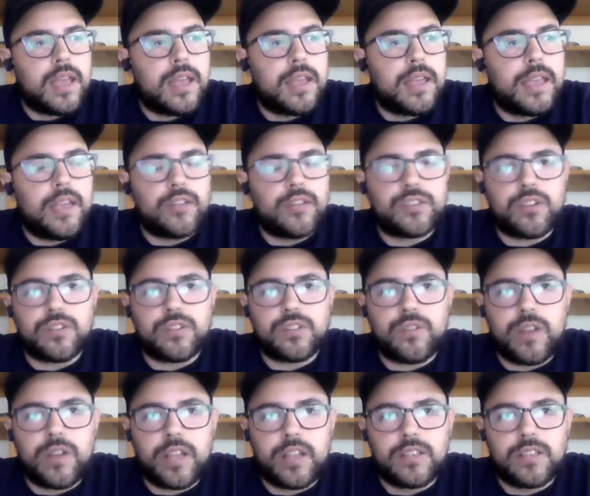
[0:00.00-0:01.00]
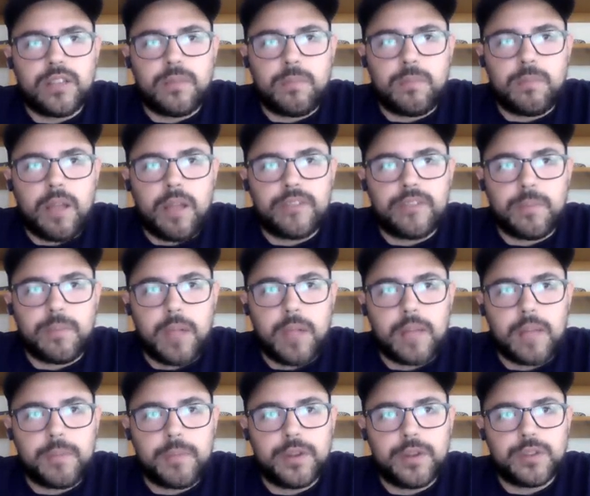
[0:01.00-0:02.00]
EOS Costa Rica as a
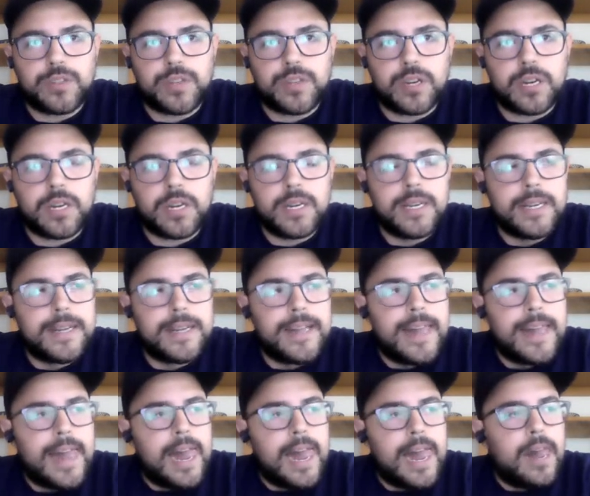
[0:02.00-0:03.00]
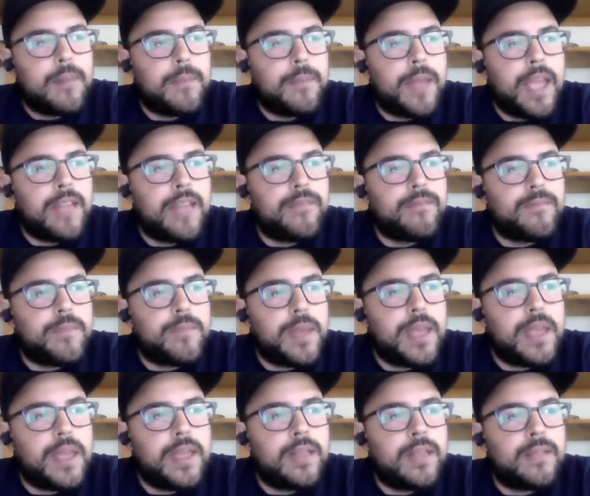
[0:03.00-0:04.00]
block producer, and
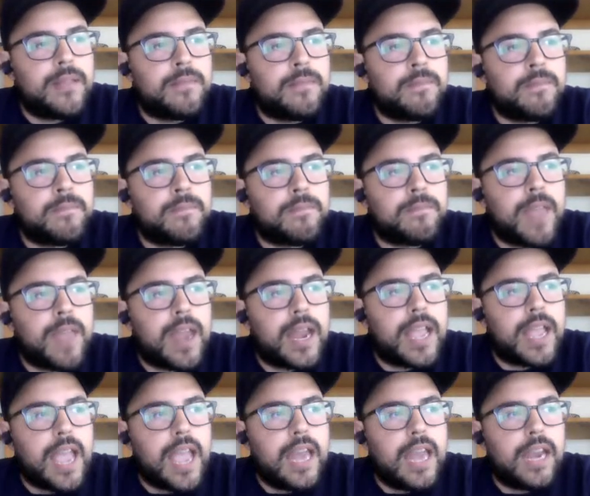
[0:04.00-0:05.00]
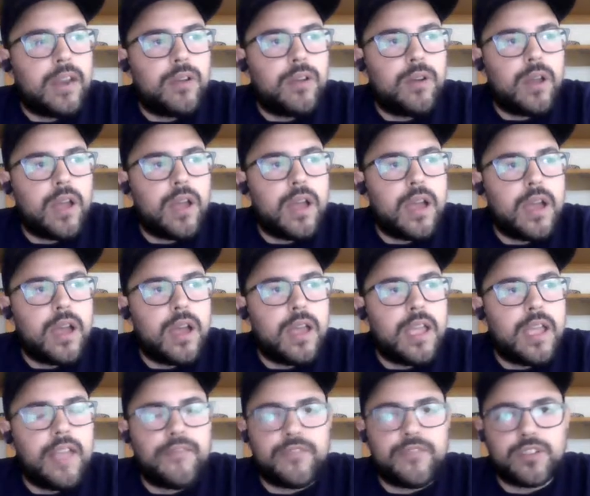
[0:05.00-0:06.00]
been dedicated
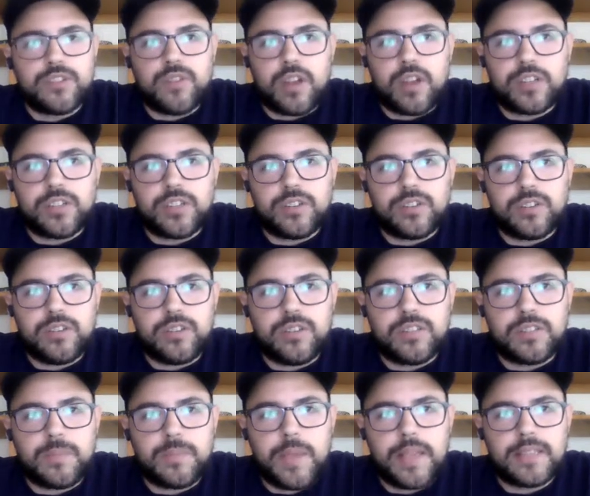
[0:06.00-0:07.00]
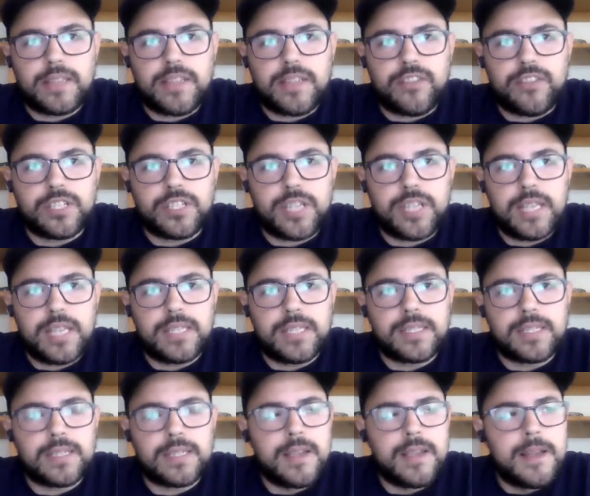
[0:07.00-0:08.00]
infrastructure to the space ever
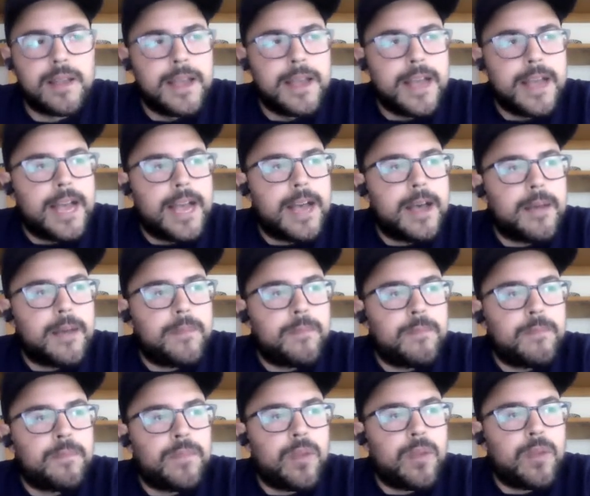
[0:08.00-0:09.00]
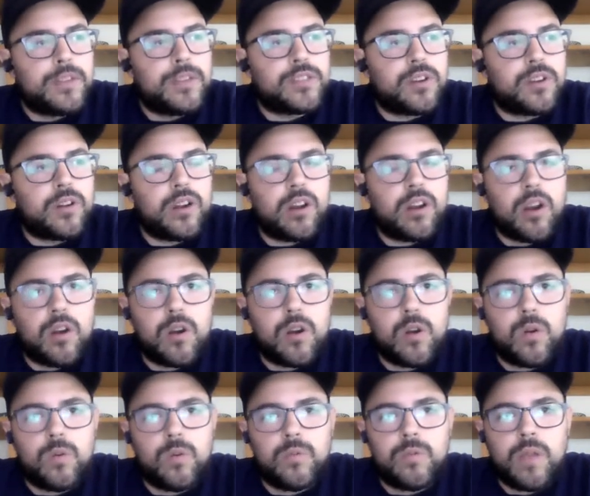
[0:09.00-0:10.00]
since. Then we started our
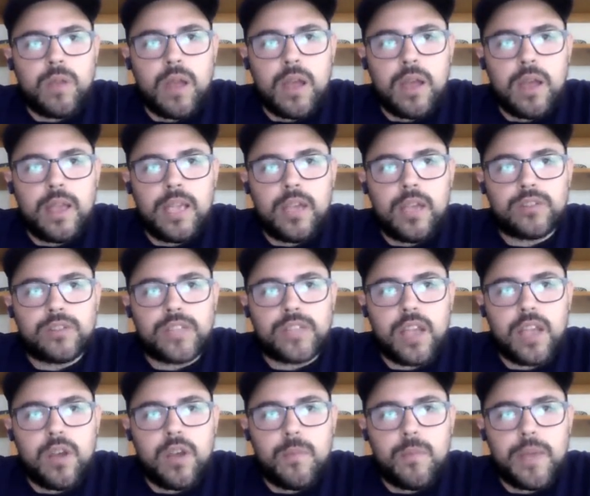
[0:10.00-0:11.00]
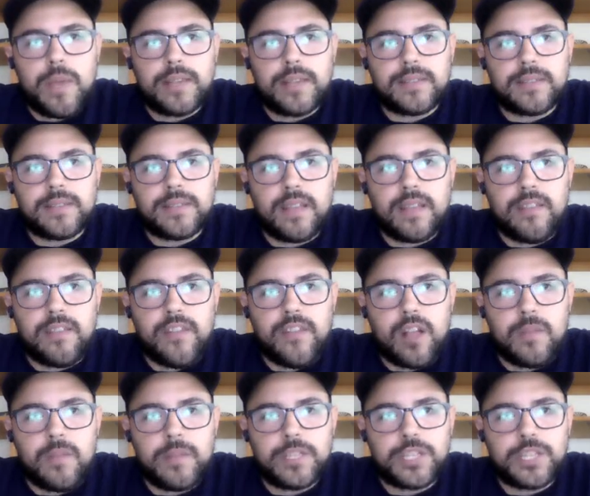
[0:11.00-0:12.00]
own EOS.io based
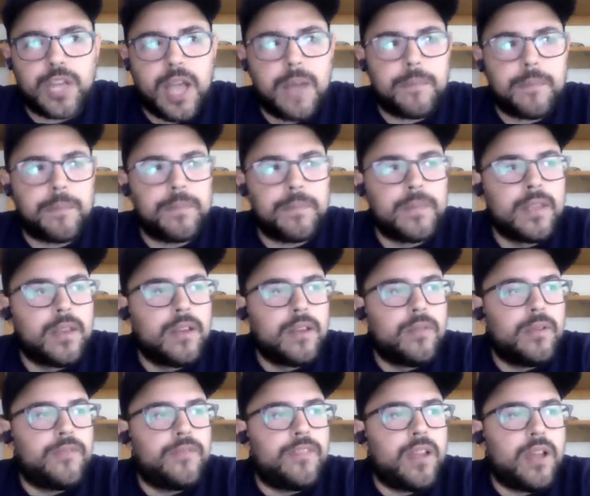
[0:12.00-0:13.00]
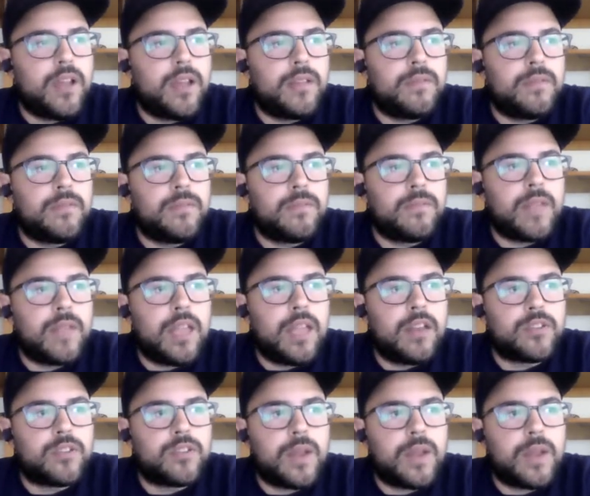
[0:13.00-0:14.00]
development shop. We've done
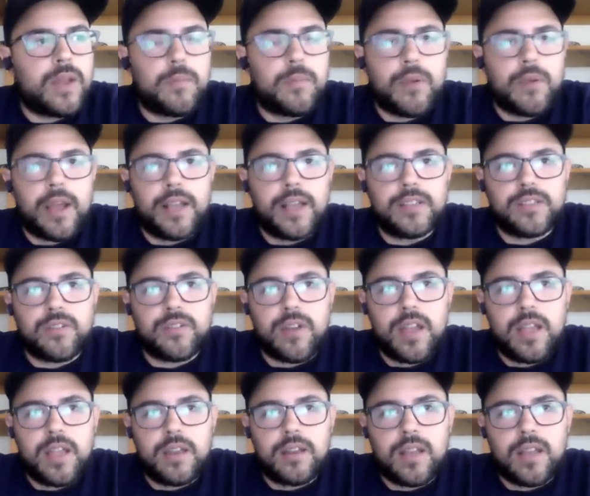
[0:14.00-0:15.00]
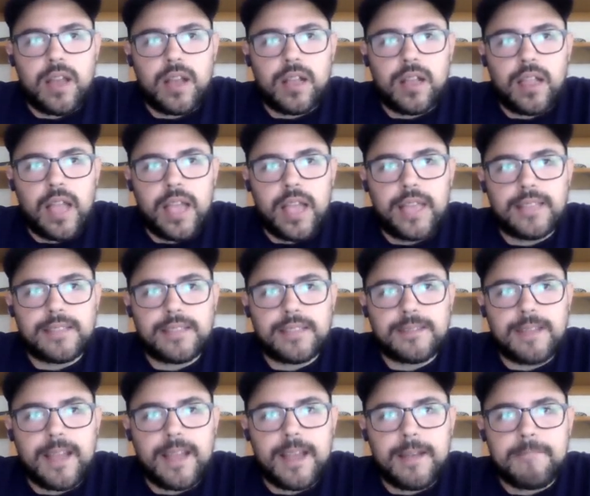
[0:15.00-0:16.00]
enterprise grade
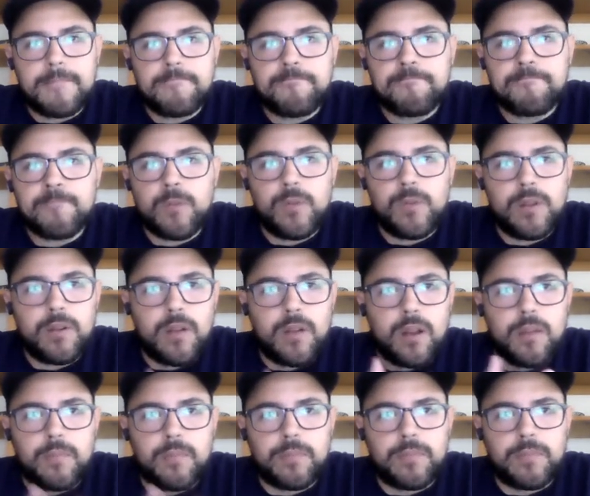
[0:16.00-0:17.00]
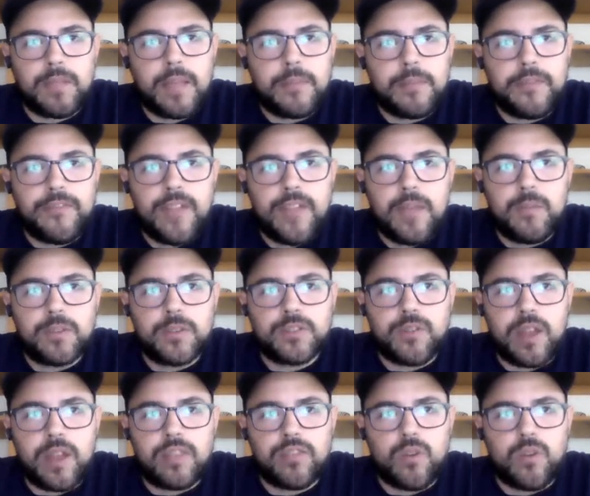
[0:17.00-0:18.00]
clients. Our claim to fame was
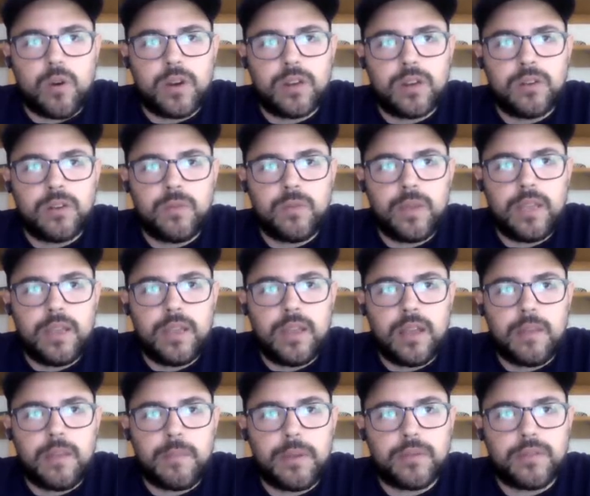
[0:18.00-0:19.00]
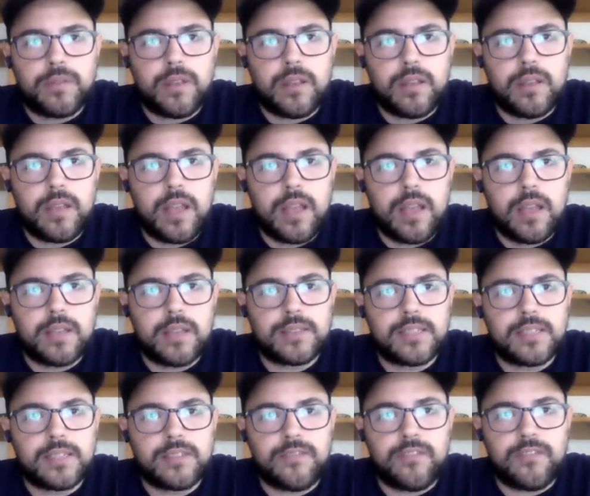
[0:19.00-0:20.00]
Grant Thornton. We built a
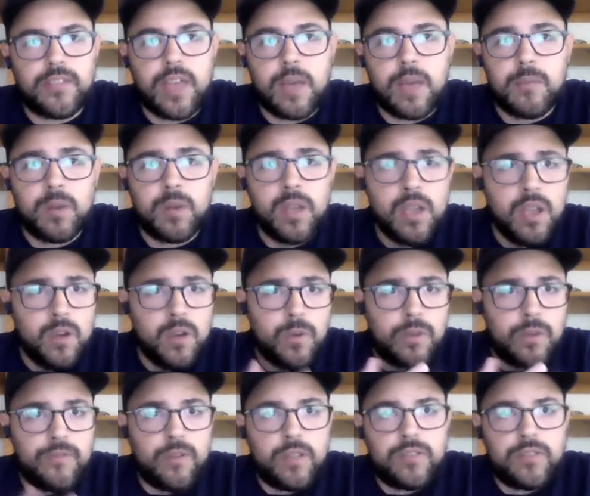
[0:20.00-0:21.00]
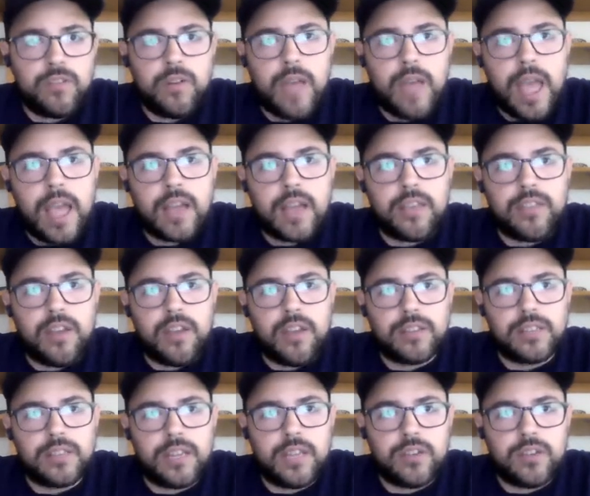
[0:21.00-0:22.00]
system for them. We've won 2
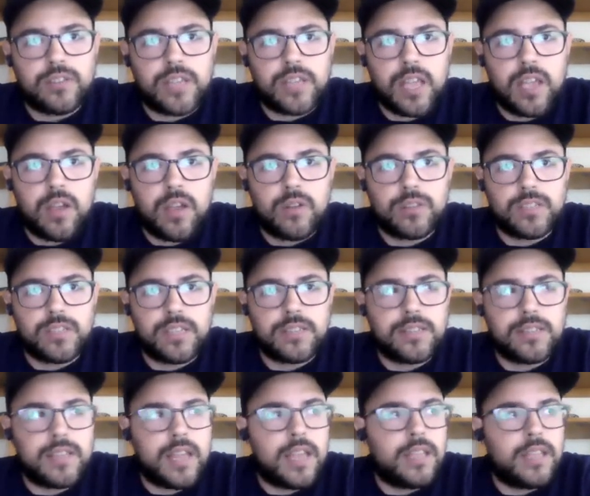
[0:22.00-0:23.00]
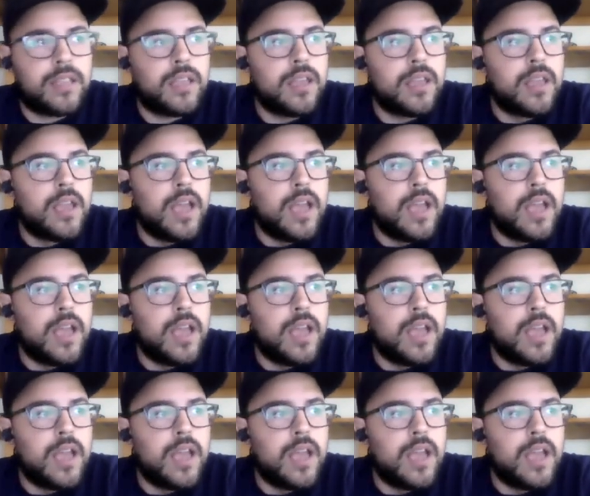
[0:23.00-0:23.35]
hackathons in EOS.io since then.